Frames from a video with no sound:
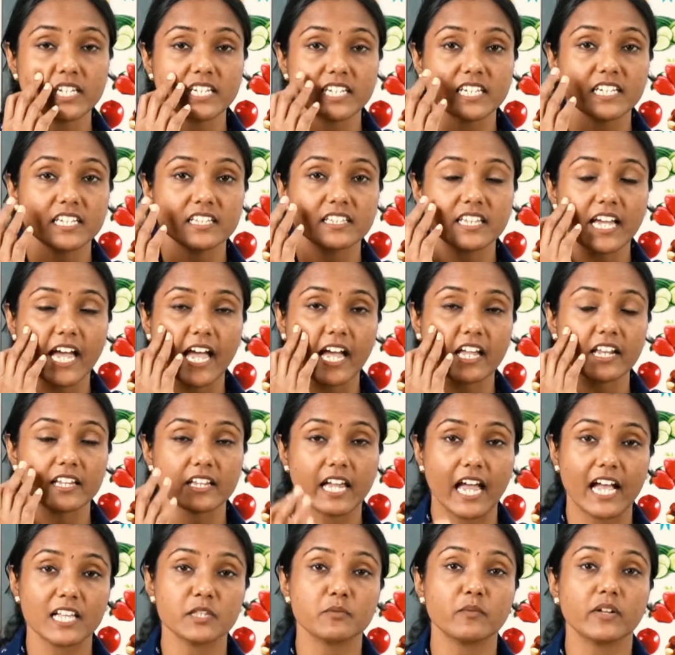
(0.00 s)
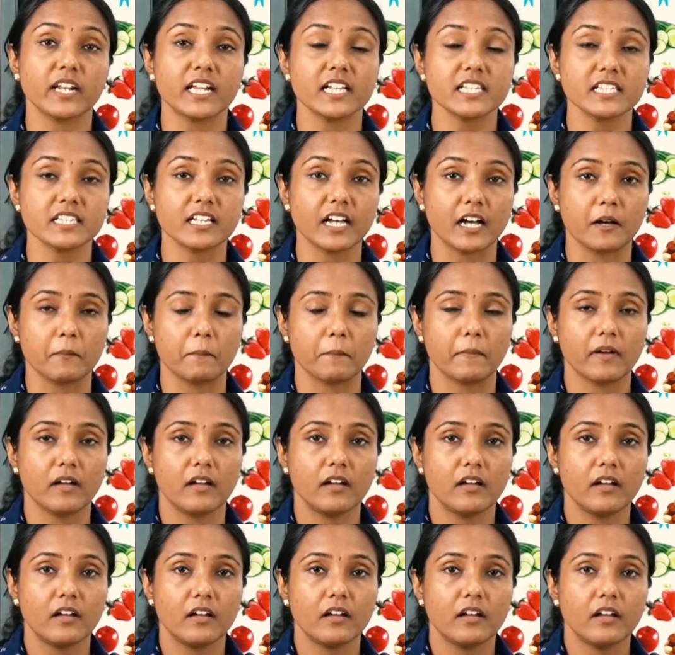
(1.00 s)
teeth as well as gum.
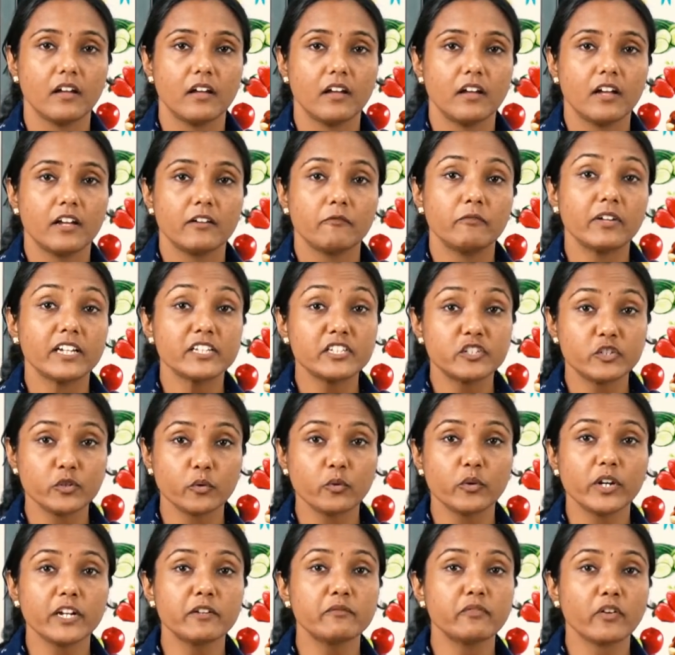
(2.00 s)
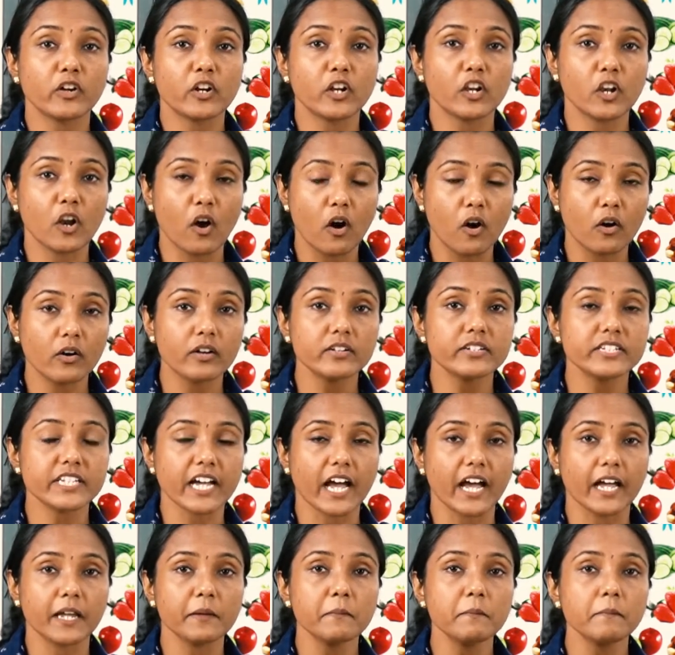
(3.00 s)
We chew it for a long
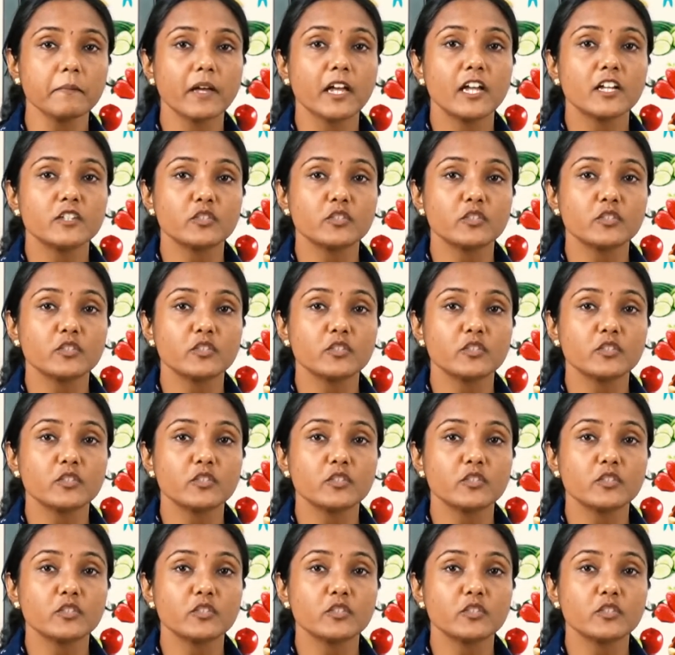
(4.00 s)
time,